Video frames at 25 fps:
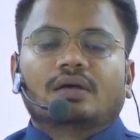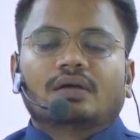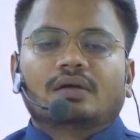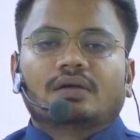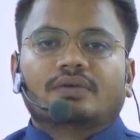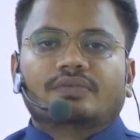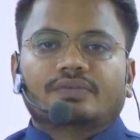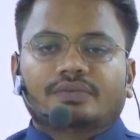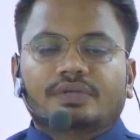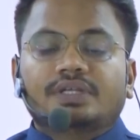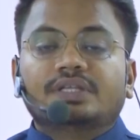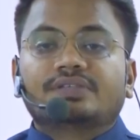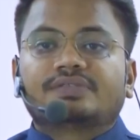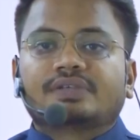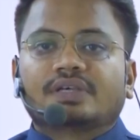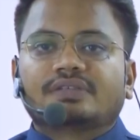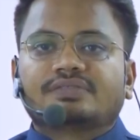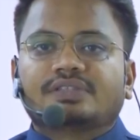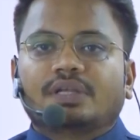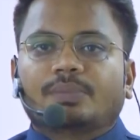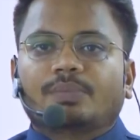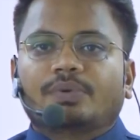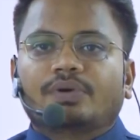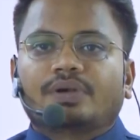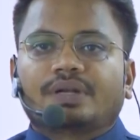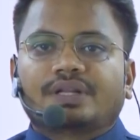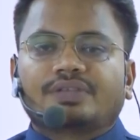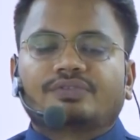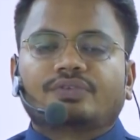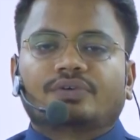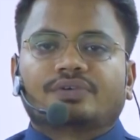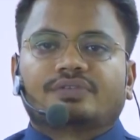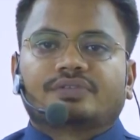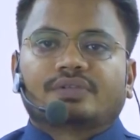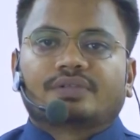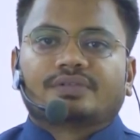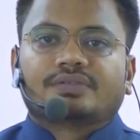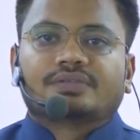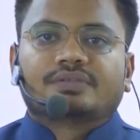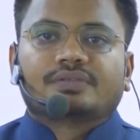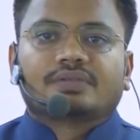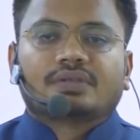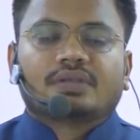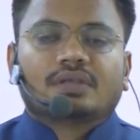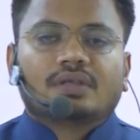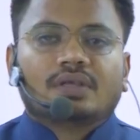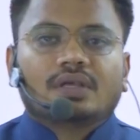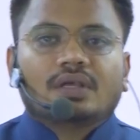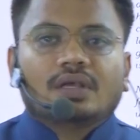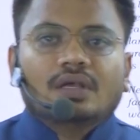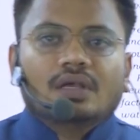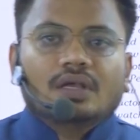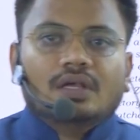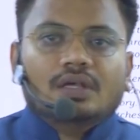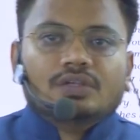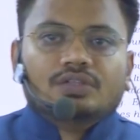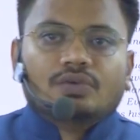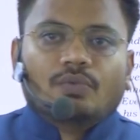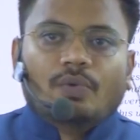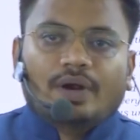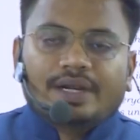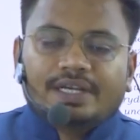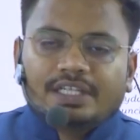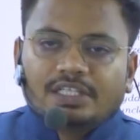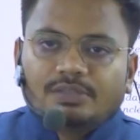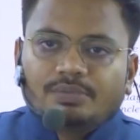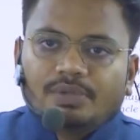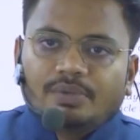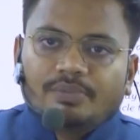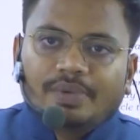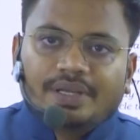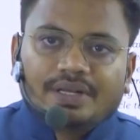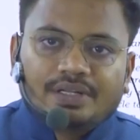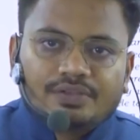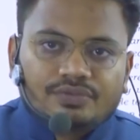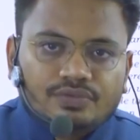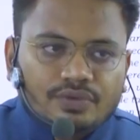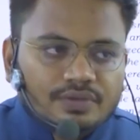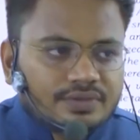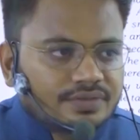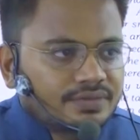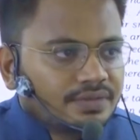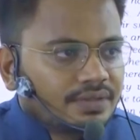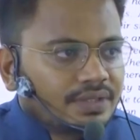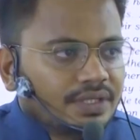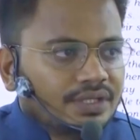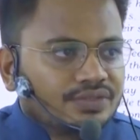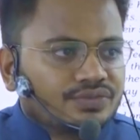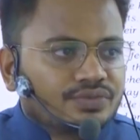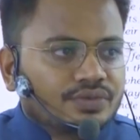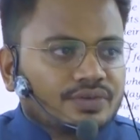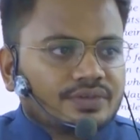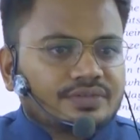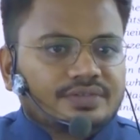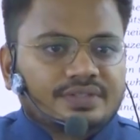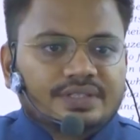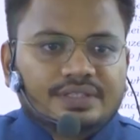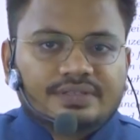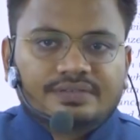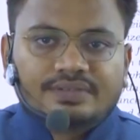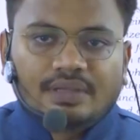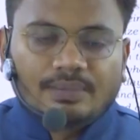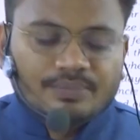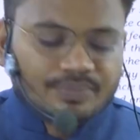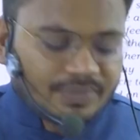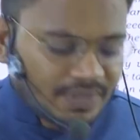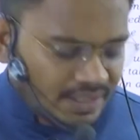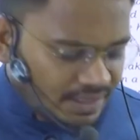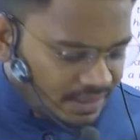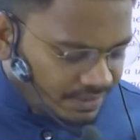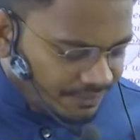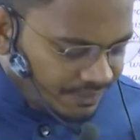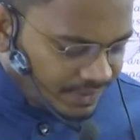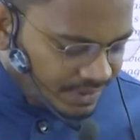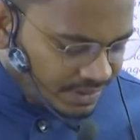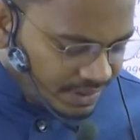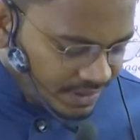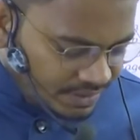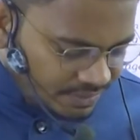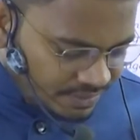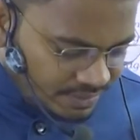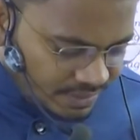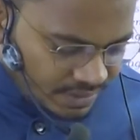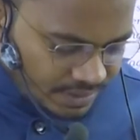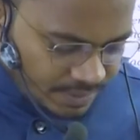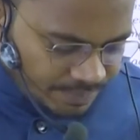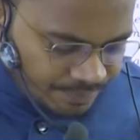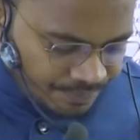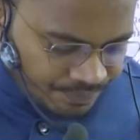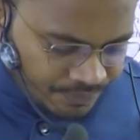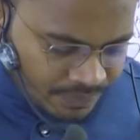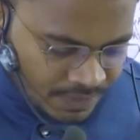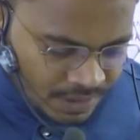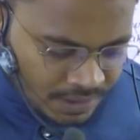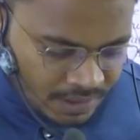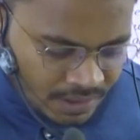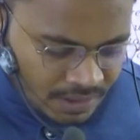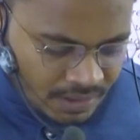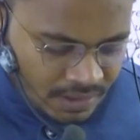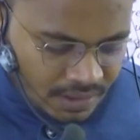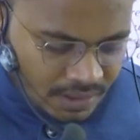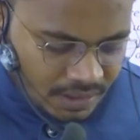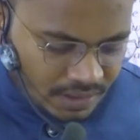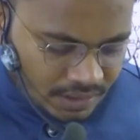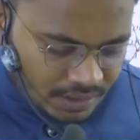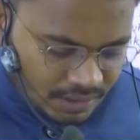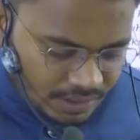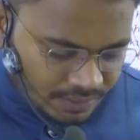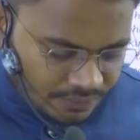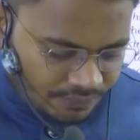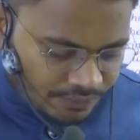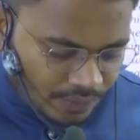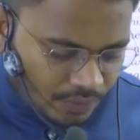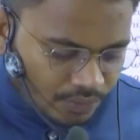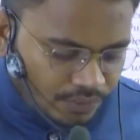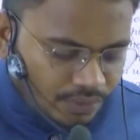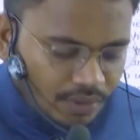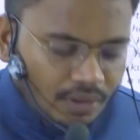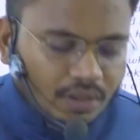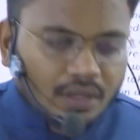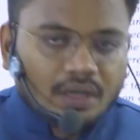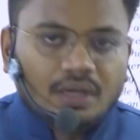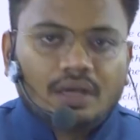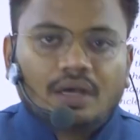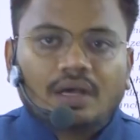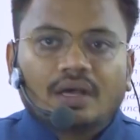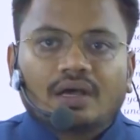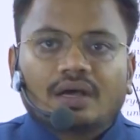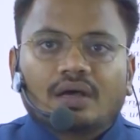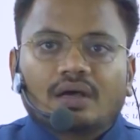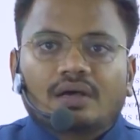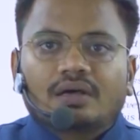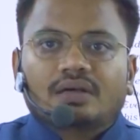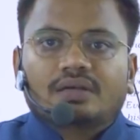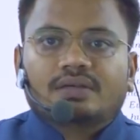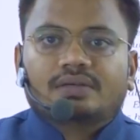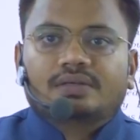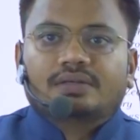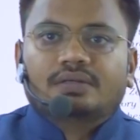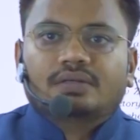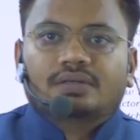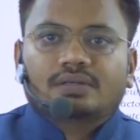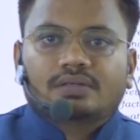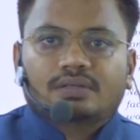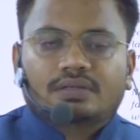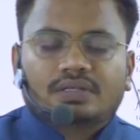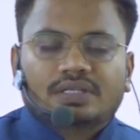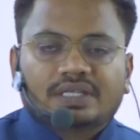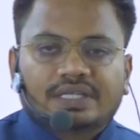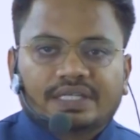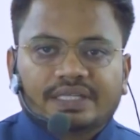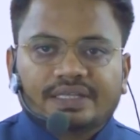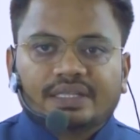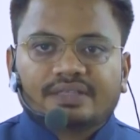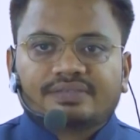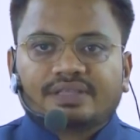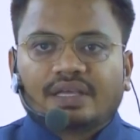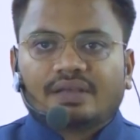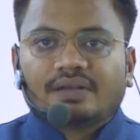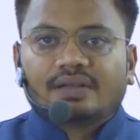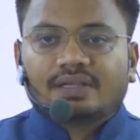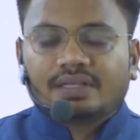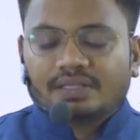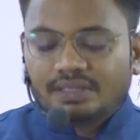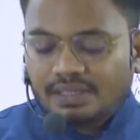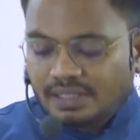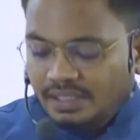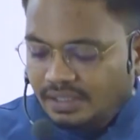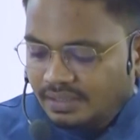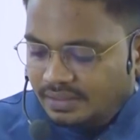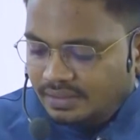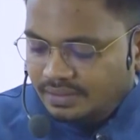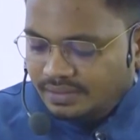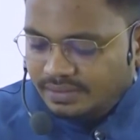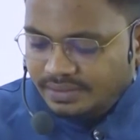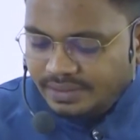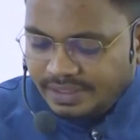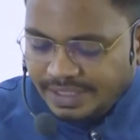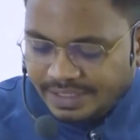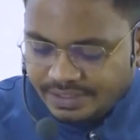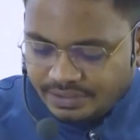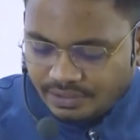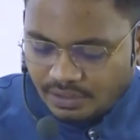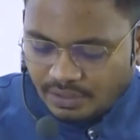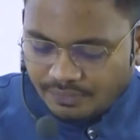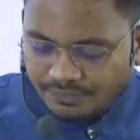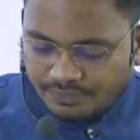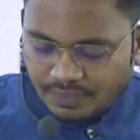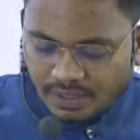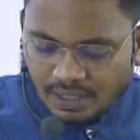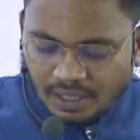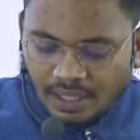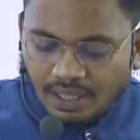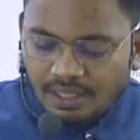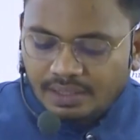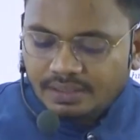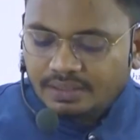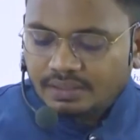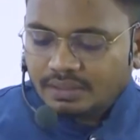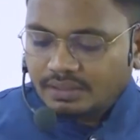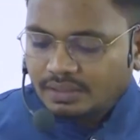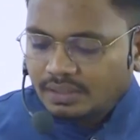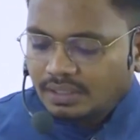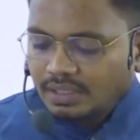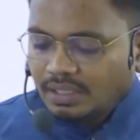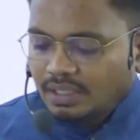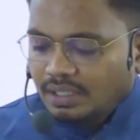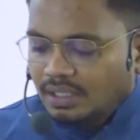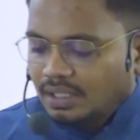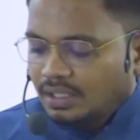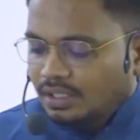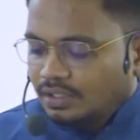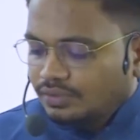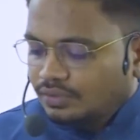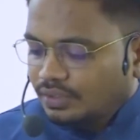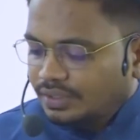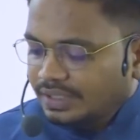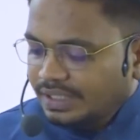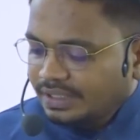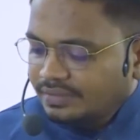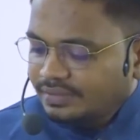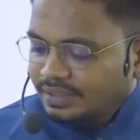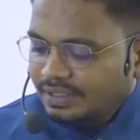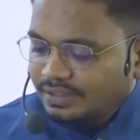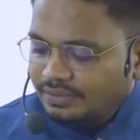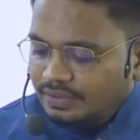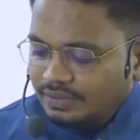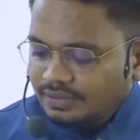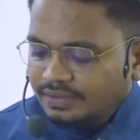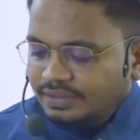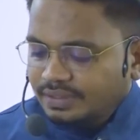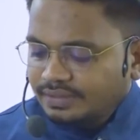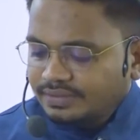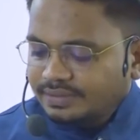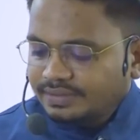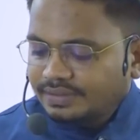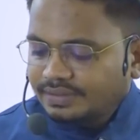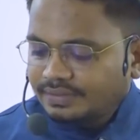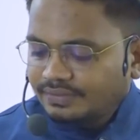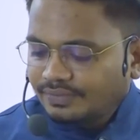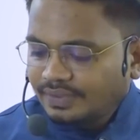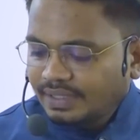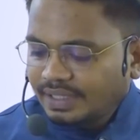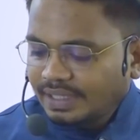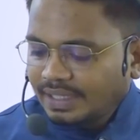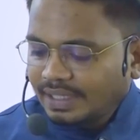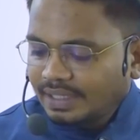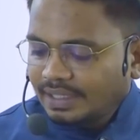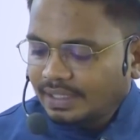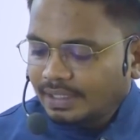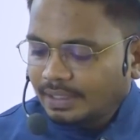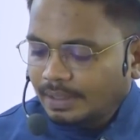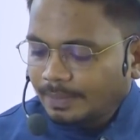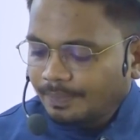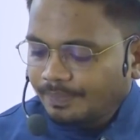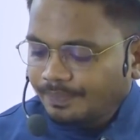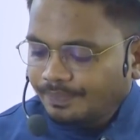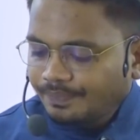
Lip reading: we discussed about resources. So what is meant by resource? Resource is something which is found in the nature of the earth. So these resources we can